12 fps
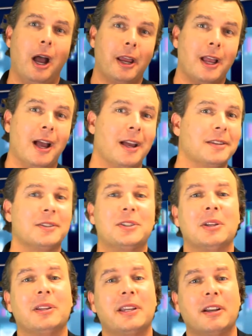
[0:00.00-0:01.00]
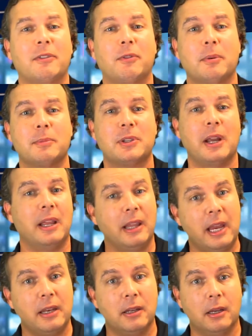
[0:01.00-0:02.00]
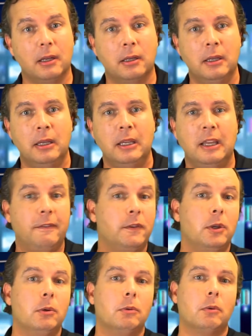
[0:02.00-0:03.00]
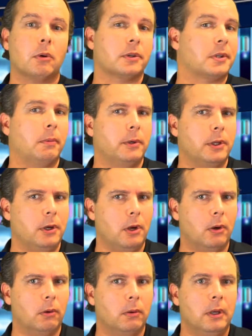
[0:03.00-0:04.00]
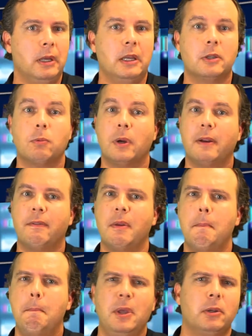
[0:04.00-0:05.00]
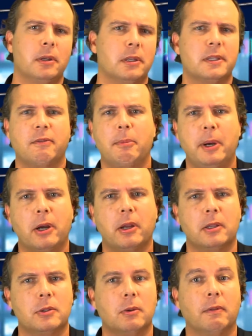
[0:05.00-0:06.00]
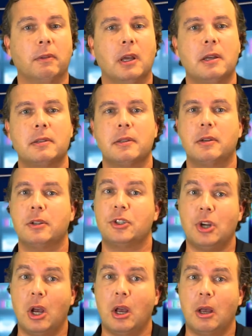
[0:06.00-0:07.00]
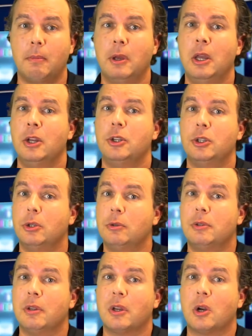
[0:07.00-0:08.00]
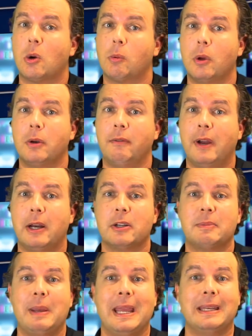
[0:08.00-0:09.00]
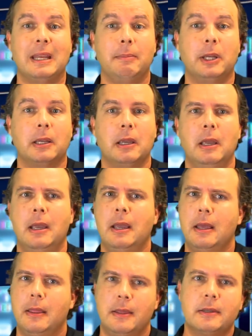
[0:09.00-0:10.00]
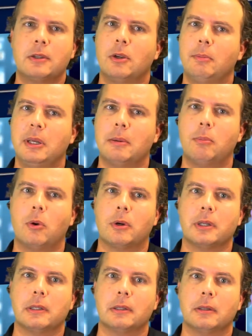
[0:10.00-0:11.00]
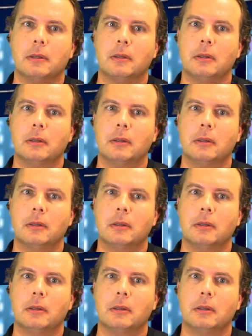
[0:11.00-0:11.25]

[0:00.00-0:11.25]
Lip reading: Hi guys, Attila here from Cylanda. If you or someone you know is one of the millions of Americans who have lost their job due to the coronavirus pandemic, this could be important.